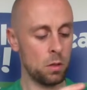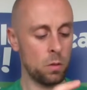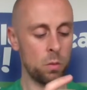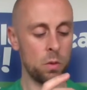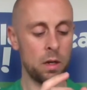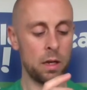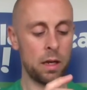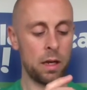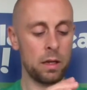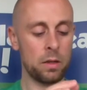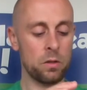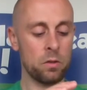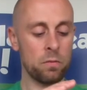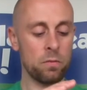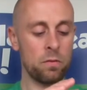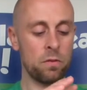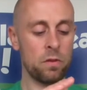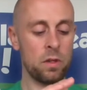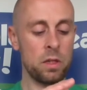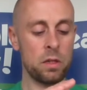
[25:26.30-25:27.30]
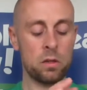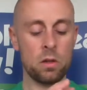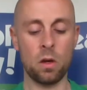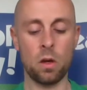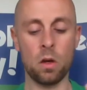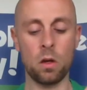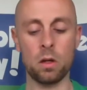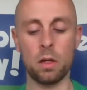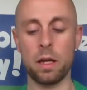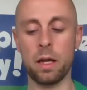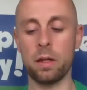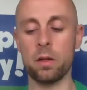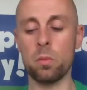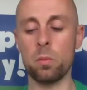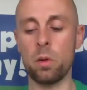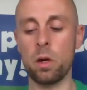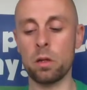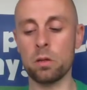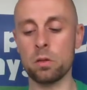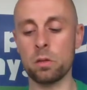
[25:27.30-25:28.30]
We'll add some feet on at the
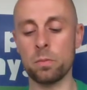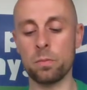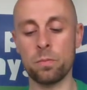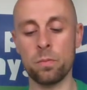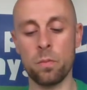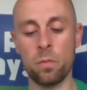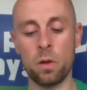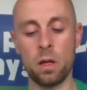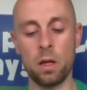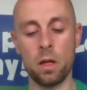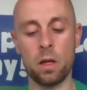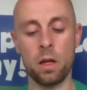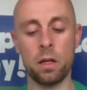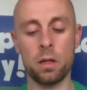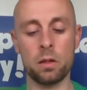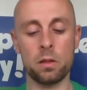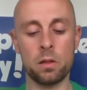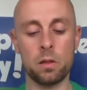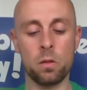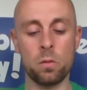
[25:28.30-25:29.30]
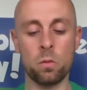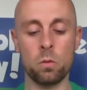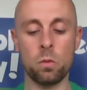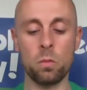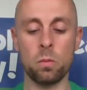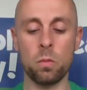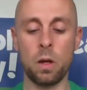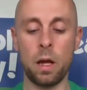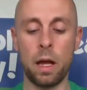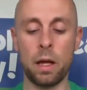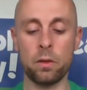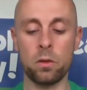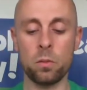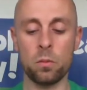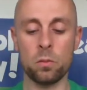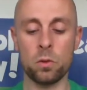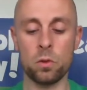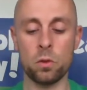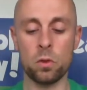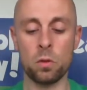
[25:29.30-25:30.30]
bottom and we'll add
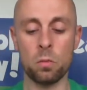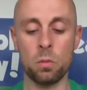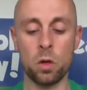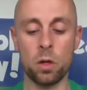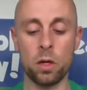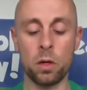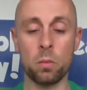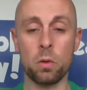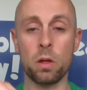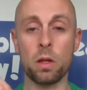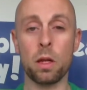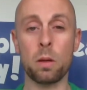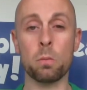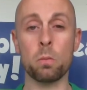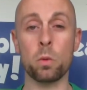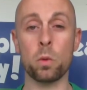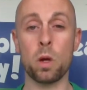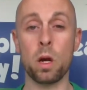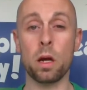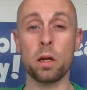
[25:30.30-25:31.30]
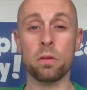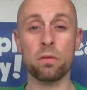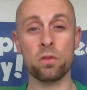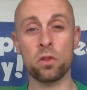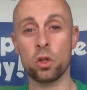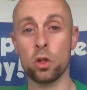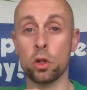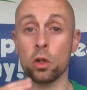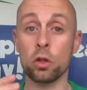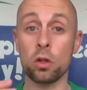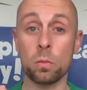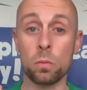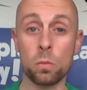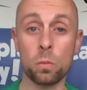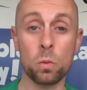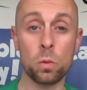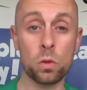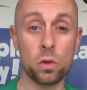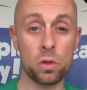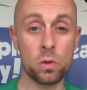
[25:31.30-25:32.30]
them to the monkey, but then we'll kind of turn
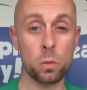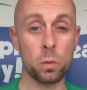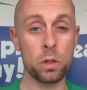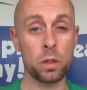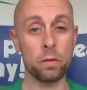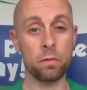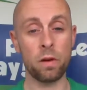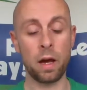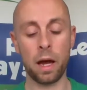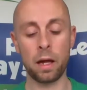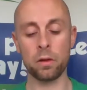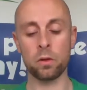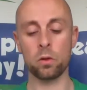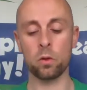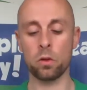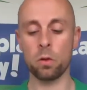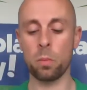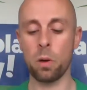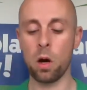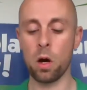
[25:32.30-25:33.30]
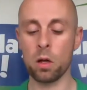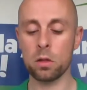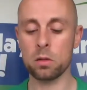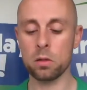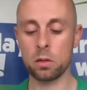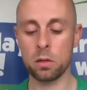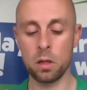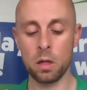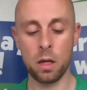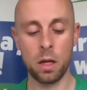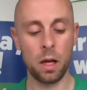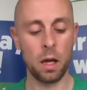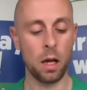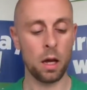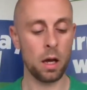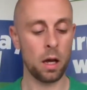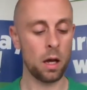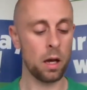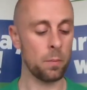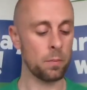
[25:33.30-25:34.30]
them once we've added other parts.
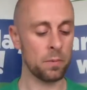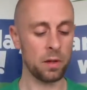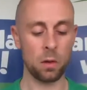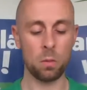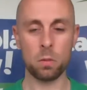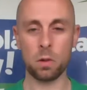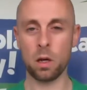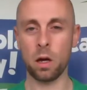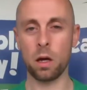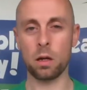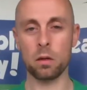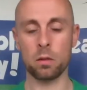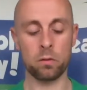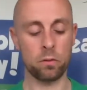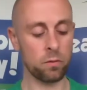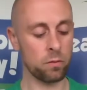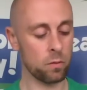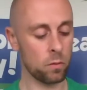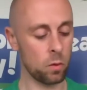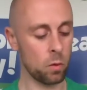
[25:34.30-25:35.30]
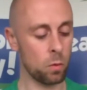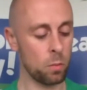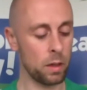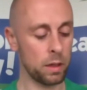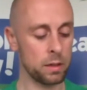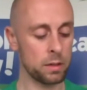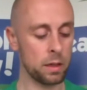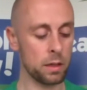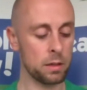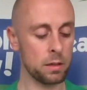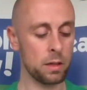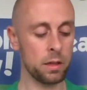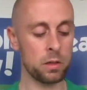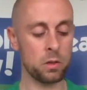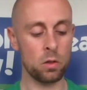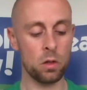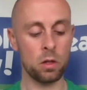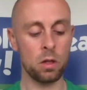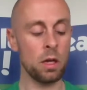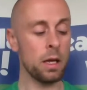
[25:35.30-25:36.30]
That will kind of all make sense
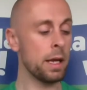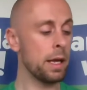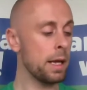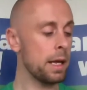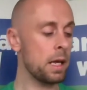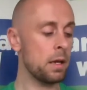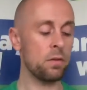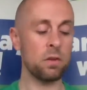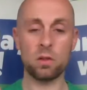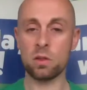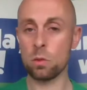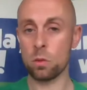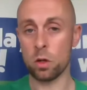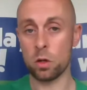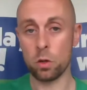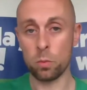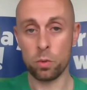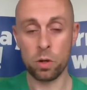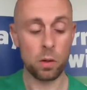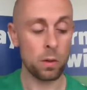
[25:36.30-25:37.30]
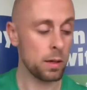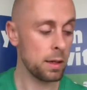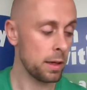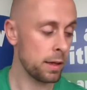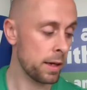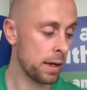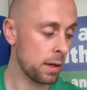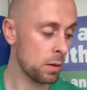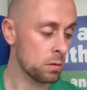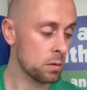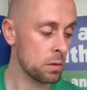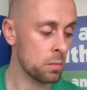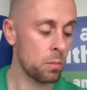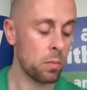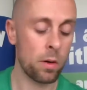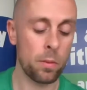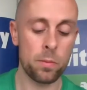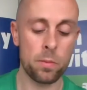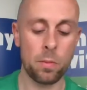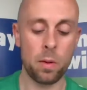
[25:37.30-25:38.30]
later on. If you've still got your brown clay out,
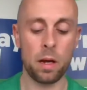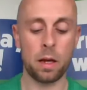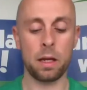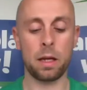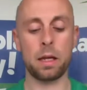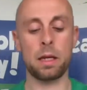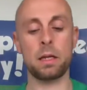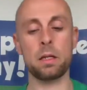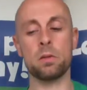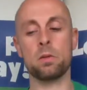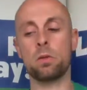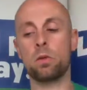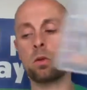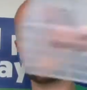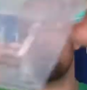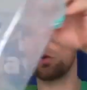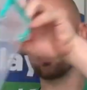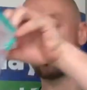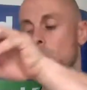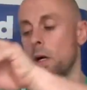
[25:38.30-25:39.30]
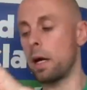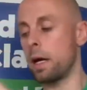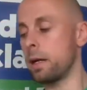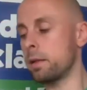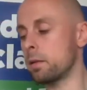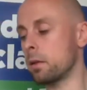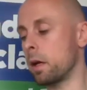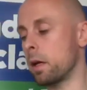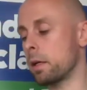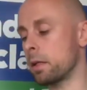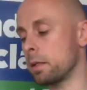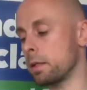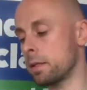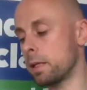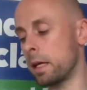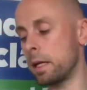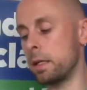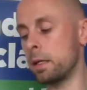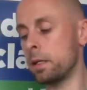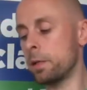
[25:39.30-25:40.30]
pop it back into your airtight
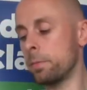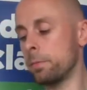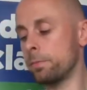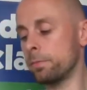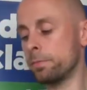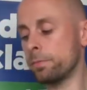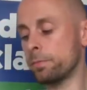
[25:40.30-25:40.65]
container